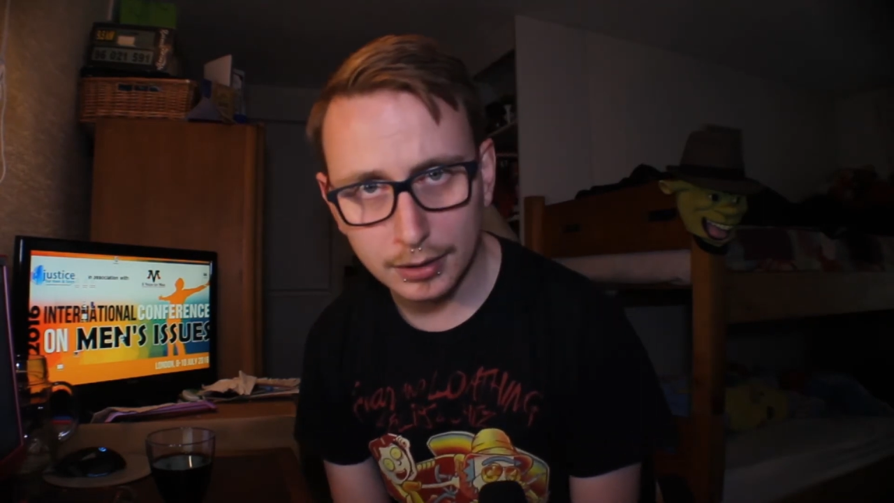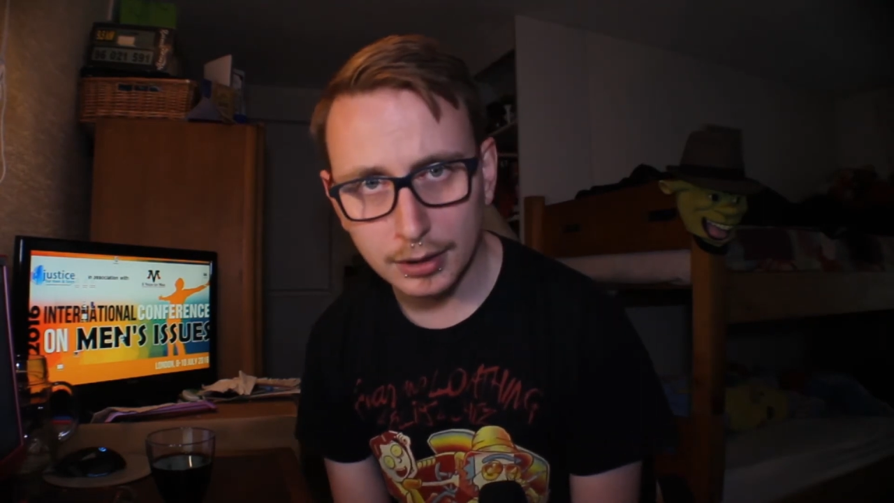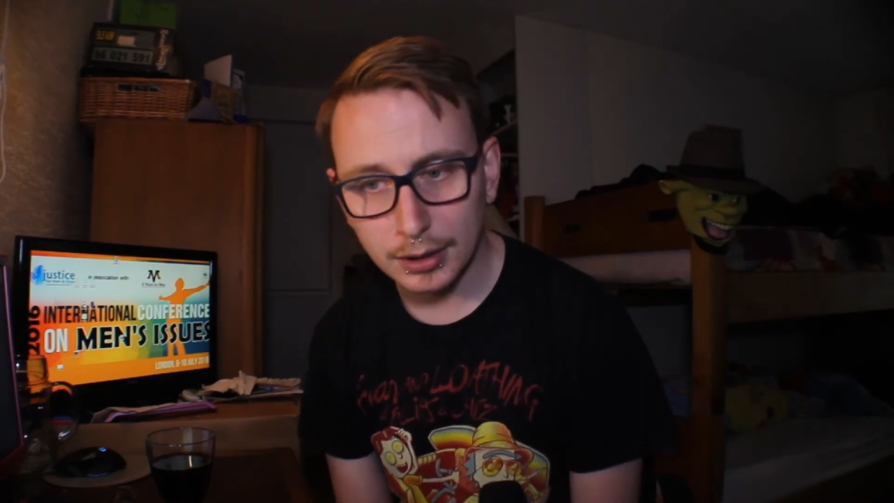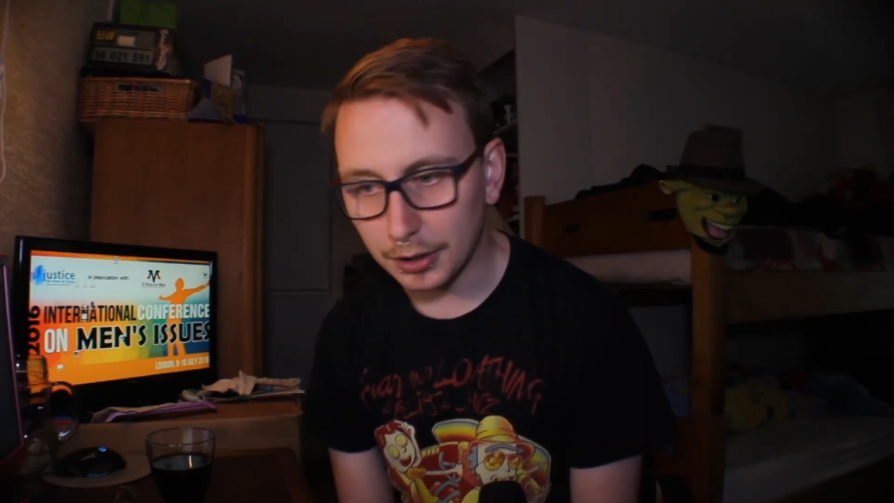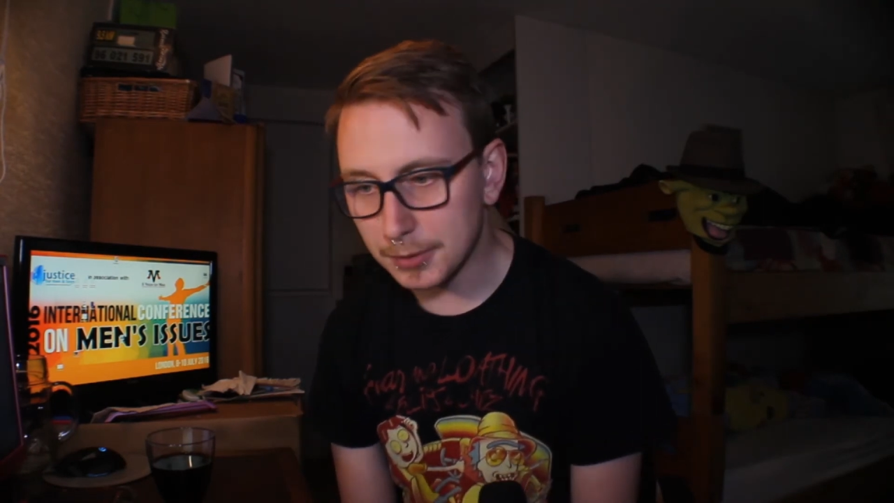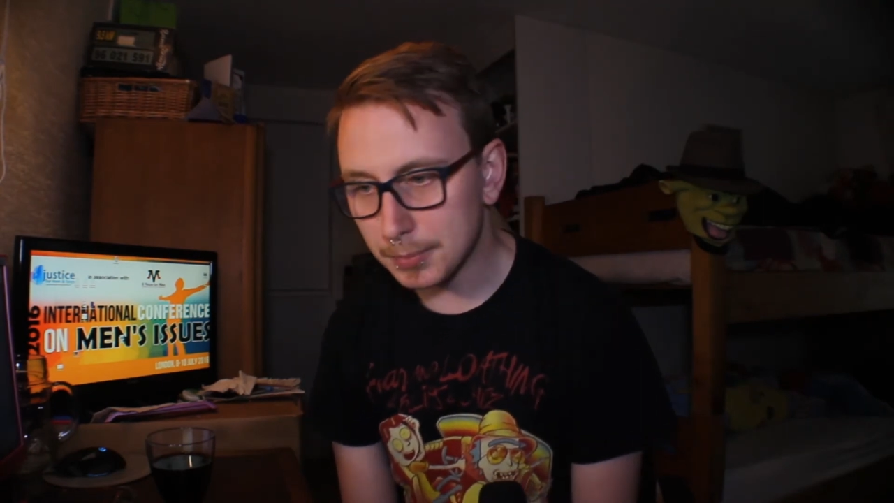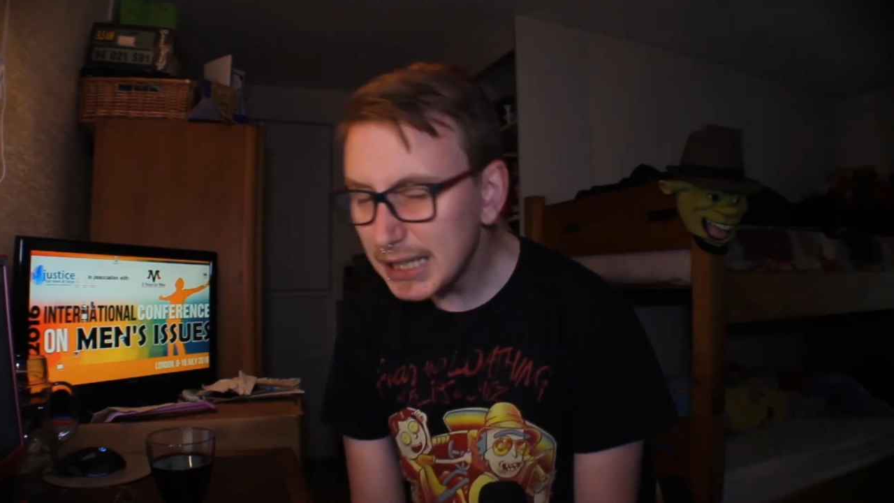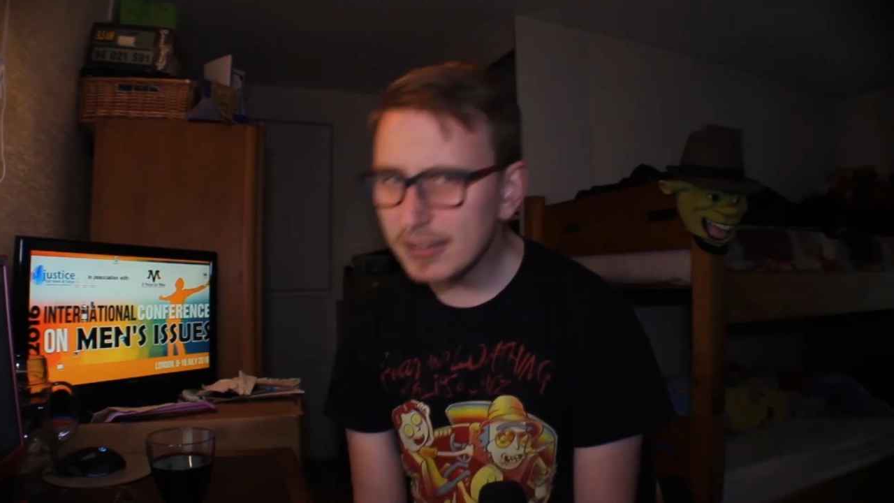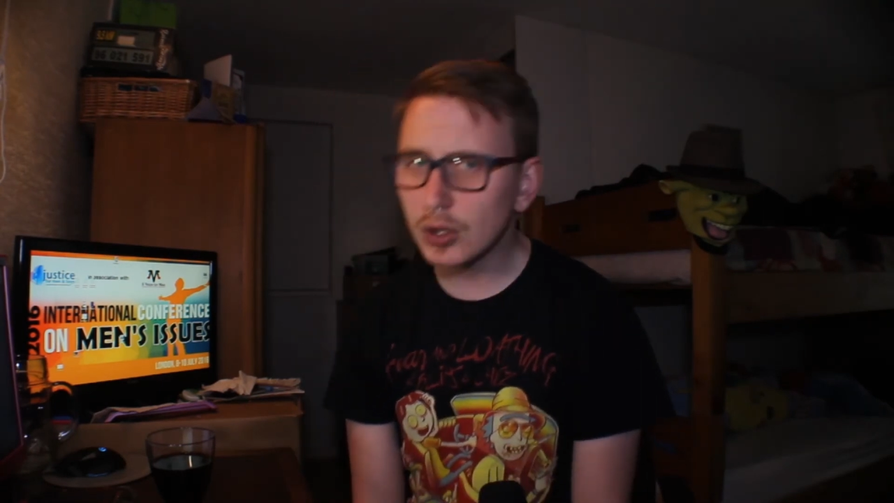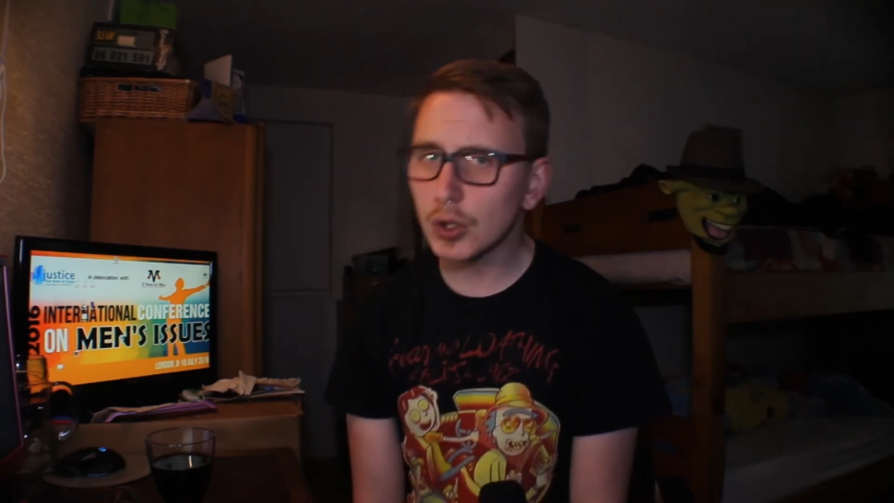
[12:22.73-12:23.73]
Because believe
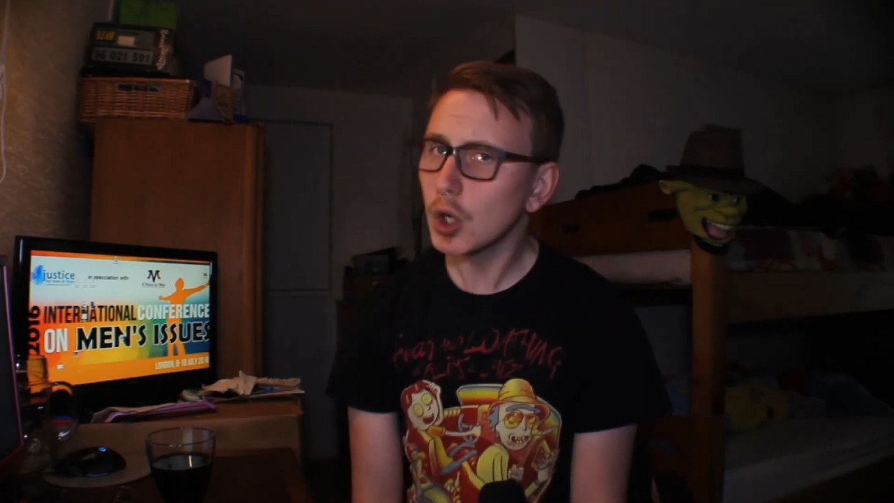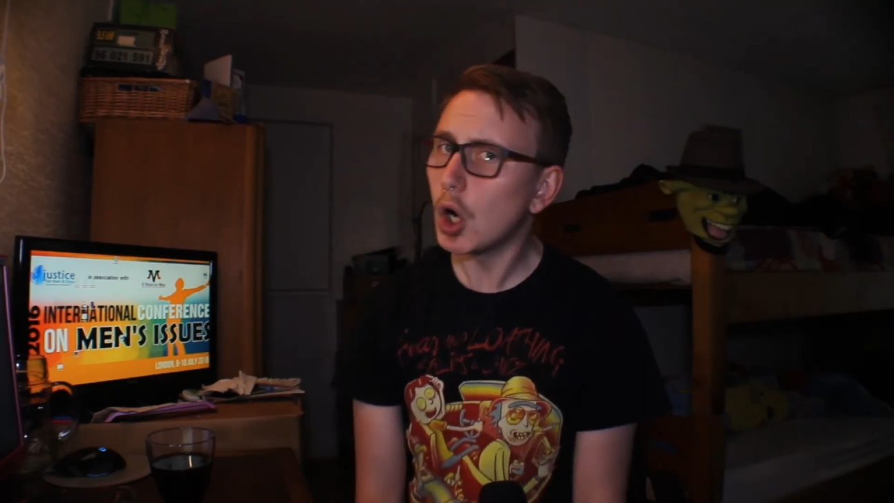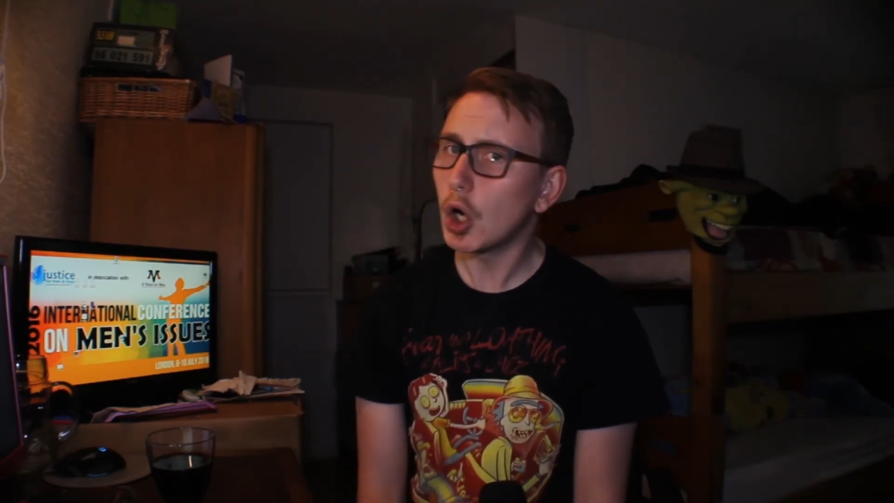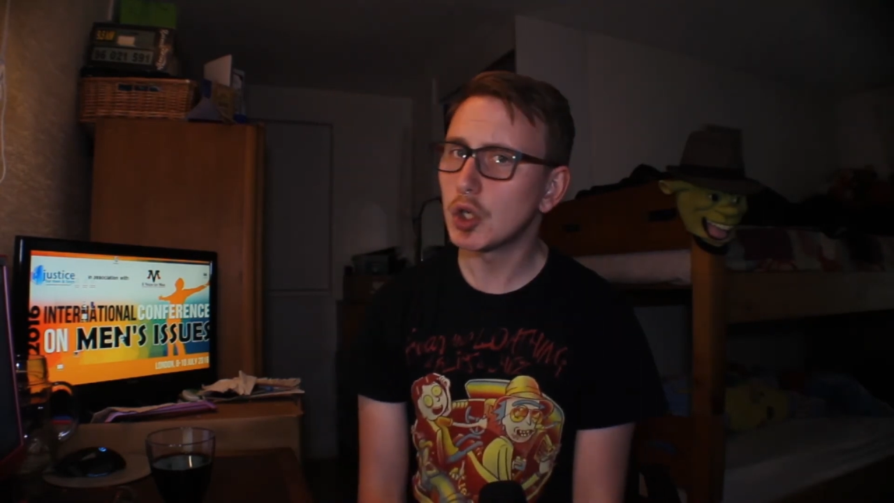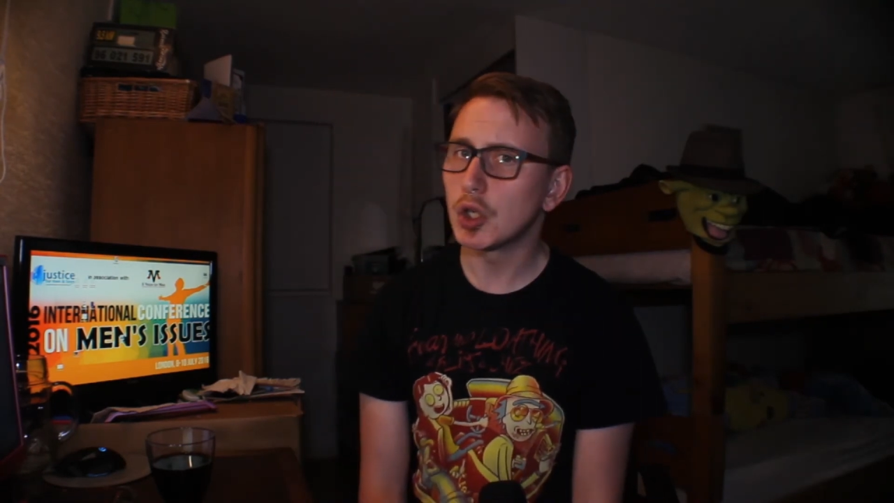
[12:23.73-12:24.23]
it or not,